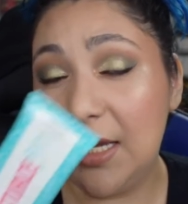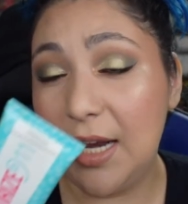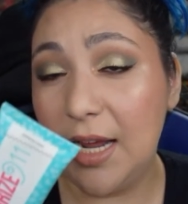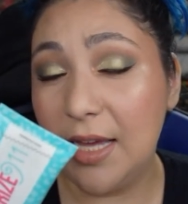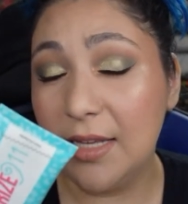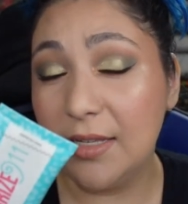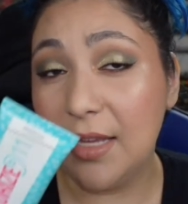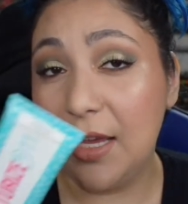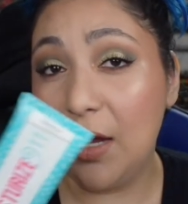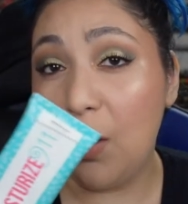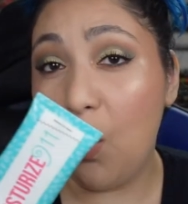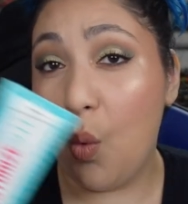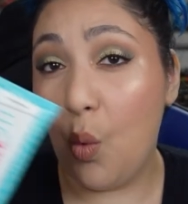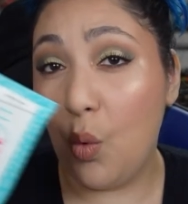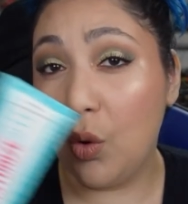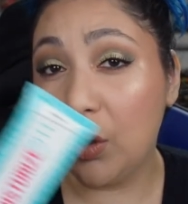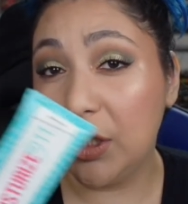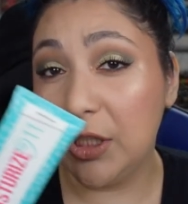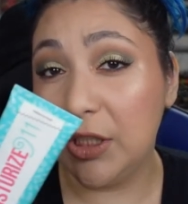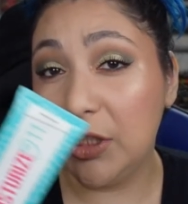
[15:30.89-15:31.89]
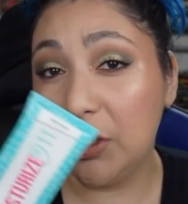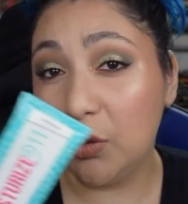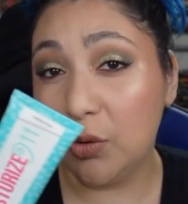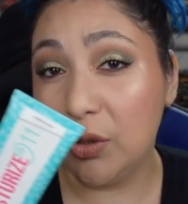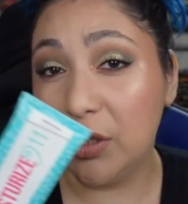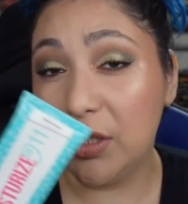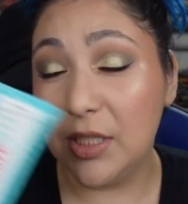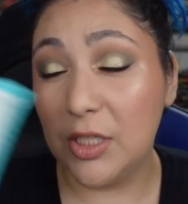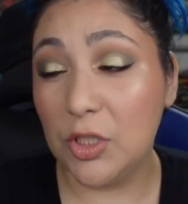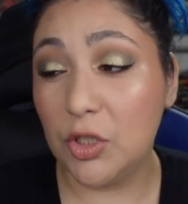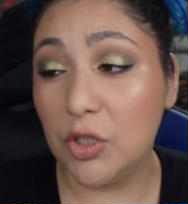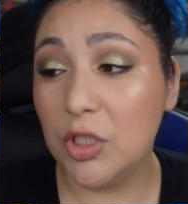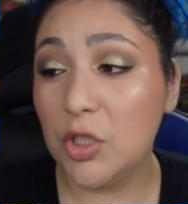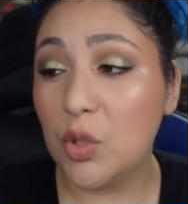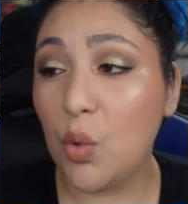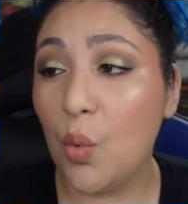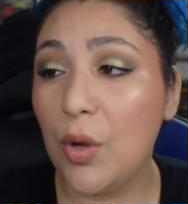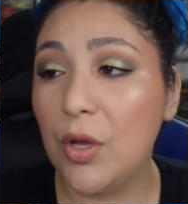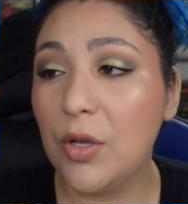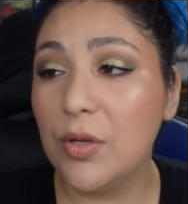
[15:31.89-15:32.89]
It has like orange or
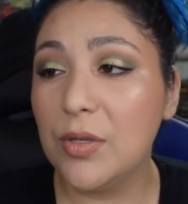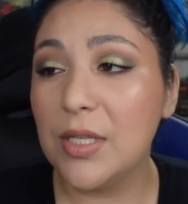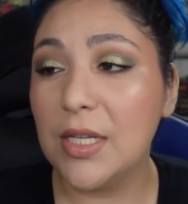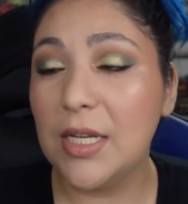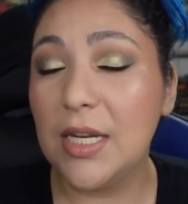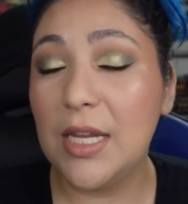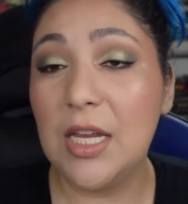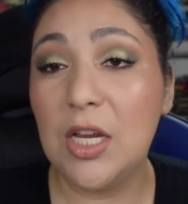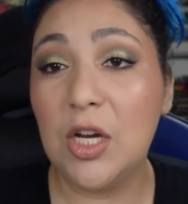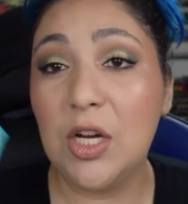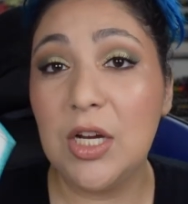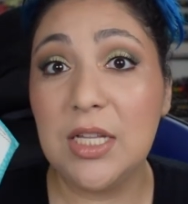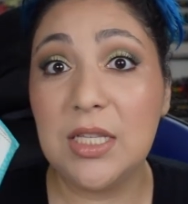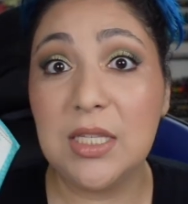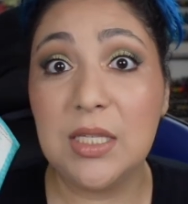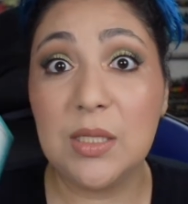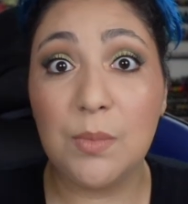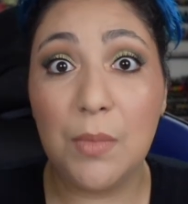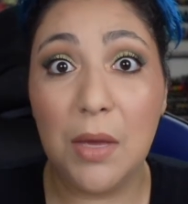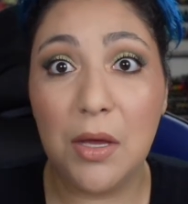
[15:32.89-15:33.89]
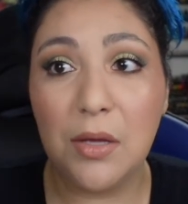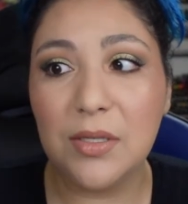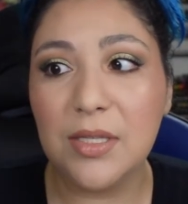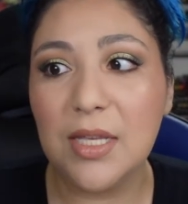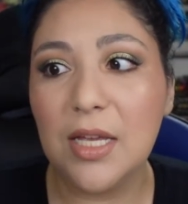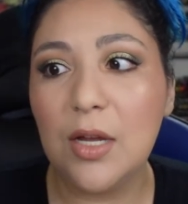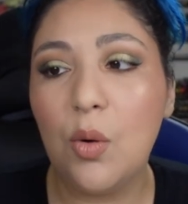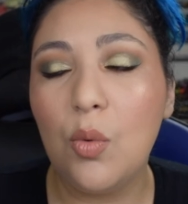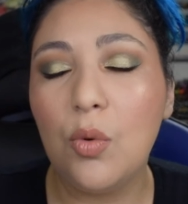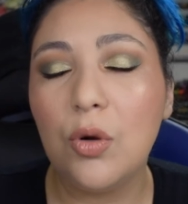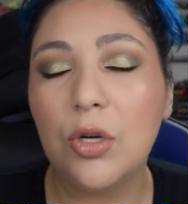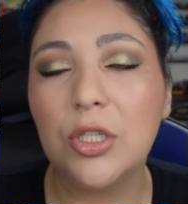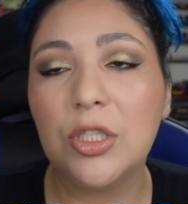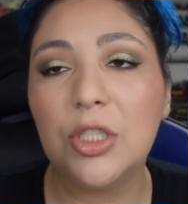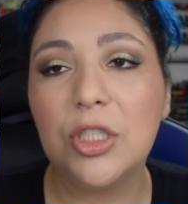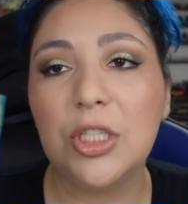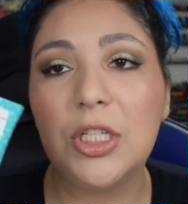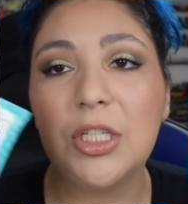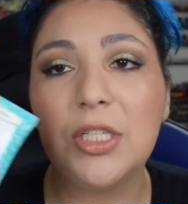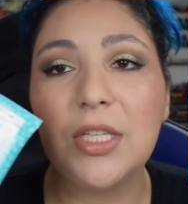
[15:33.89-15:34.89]
citrus oils in here. It smells like
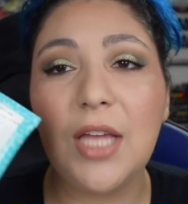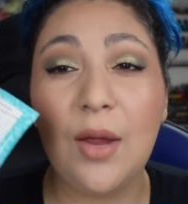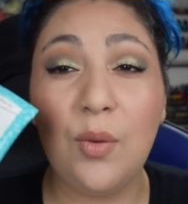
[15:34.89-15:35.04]
oranges.